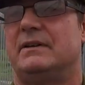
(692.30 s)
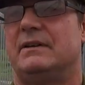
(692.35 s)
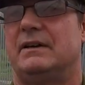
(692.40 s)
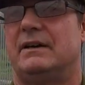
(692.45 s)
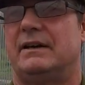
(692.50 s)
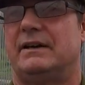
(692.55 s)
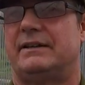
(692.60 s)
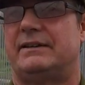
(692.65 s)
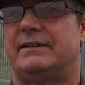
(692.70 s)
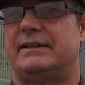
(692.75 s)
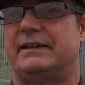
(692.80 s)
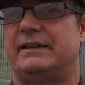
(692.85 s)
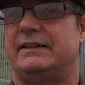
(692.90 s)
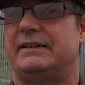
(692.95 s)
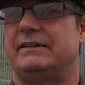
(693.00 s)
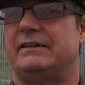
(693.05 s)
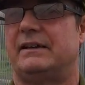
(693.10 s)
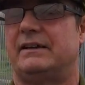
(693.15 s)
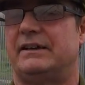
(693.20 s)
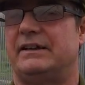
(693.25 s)
I
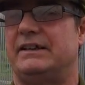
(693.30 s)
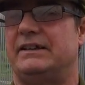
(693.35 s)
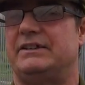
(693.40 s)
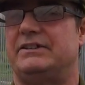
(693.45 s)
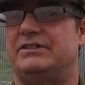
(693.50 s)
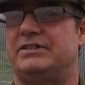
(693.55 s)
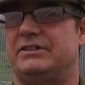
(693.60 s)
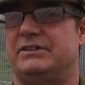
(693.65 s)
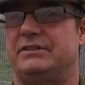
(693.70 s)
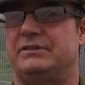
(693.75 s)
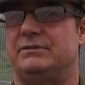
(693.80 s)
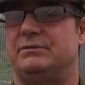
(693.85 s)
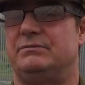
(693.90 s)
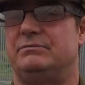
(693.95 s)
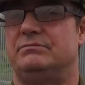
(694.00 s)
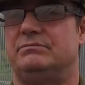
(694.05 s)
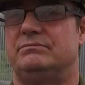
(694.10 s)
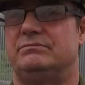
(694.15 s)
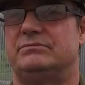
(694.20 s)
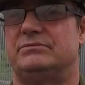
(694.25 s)
think I need to,
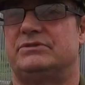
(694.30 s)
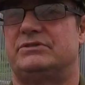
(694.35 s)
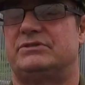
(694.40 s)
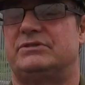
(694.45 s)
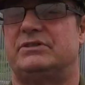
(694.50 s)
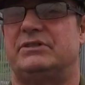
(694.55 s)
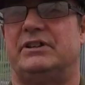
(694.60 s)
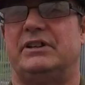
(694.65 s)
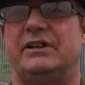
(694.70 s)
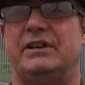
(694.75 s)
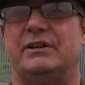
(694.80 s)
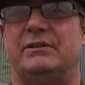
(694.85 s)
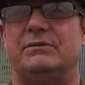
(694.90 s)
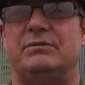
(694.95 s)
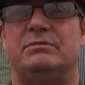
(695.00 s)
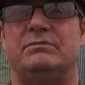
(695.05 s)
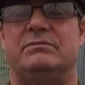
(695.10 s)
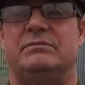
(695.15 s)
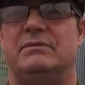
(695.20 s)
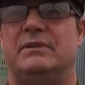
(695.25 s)

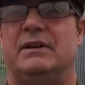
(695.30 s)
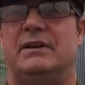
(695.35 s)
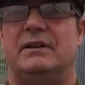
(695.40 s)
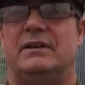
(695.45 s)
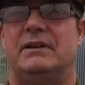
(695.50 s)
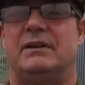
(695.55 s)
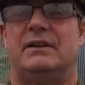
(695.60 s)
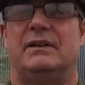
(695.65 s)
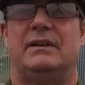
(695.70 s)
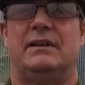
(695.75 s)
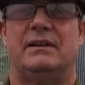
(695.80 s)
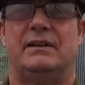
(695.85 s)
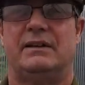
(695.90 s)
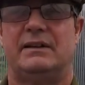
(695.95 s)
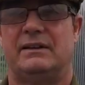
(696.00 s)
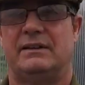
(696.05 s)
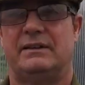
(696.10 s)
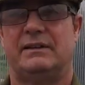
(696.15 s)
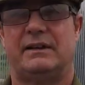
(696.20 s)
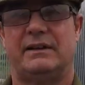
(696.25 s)

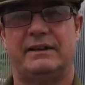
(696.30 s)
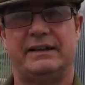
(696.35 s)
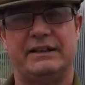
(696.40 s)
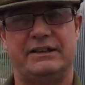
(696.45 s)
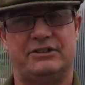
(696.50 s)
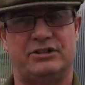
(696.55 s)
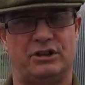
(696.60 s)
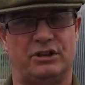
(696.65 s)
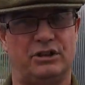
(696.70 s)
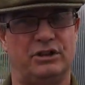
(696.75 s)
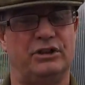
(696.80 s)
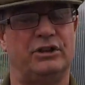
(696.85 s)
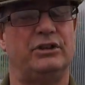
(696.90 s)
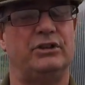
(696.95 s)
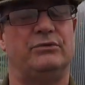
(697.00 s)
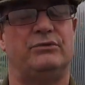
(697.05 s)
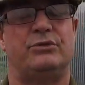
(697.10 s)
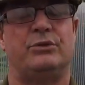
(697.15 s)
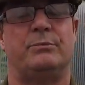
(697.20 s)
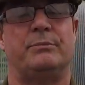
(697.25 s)
I need to
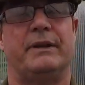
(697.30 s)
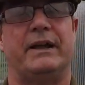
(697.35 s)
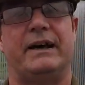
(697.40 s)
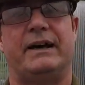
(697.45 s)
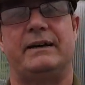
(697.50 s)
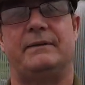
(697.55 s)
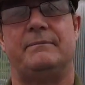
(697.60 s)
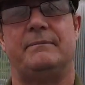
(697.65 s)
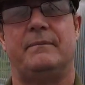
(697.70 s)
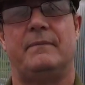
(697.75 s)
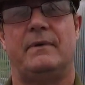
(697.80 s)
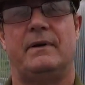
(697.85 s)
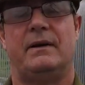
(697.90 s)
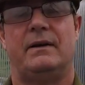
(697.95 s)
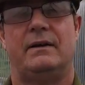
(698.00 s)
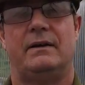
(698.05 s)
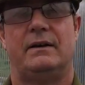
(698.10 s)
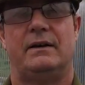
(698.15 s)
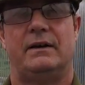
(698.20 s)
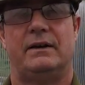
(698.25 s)
learn from that,
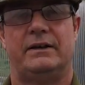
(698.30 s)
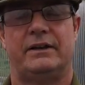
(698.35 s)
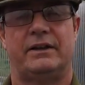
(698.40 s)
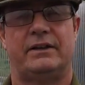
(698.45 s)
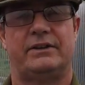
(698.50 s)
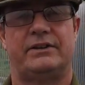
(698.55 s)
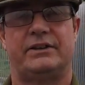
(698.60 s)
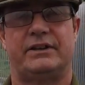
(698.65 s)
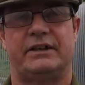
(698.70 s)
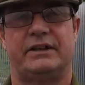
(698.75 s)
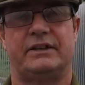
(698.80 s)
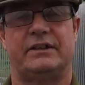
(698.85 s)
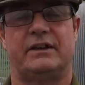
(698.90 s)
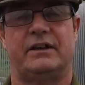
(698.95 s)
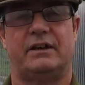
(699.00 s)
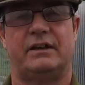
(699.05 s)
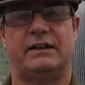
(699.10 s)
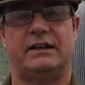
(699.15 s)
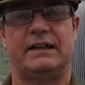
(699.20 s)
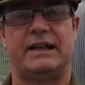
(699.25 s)
and I think
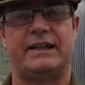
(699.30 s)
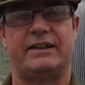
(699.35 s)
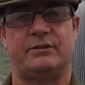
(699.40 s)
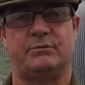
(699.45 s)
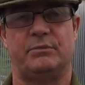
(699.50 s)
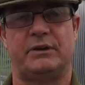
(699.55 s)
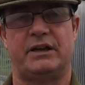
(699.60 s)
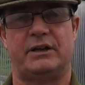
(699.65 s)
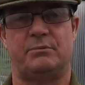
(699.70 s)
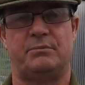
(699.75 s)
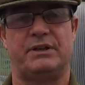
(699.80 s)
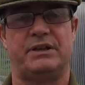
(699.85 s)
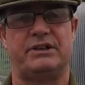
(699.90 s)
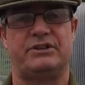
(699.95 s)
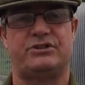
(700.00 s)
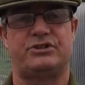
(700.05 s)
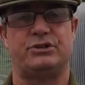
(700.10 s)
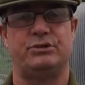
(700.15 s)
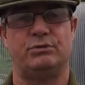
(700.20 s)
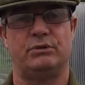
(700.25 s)
I let them get a
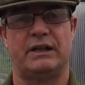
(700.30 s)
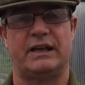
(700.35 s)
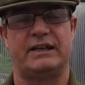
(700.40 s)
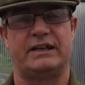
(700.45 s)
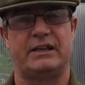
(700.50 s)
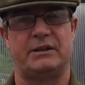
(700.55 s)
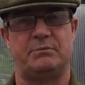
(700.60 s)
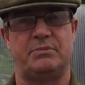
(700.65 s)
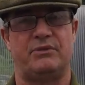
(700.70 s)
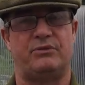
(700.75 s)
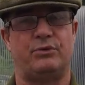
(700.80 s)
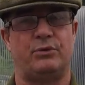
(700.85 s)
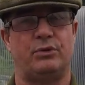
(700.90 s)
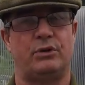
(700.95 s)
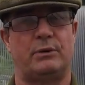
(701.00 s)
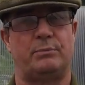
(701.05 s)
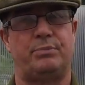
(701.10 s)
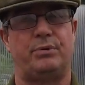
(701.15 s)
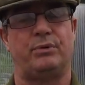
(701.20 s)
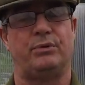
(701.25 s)
bit too leggy
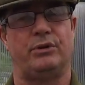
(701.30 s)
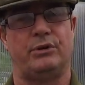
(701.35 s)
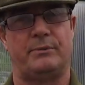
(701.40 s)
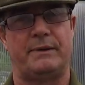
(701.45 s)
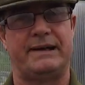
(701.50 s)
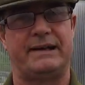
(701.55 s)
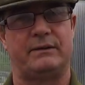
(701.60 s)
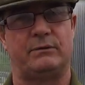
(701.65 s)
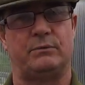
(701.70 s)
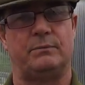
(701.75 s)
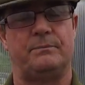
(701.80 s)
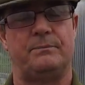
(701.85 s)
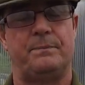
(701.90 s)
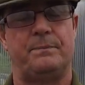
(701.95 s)
before I put them out.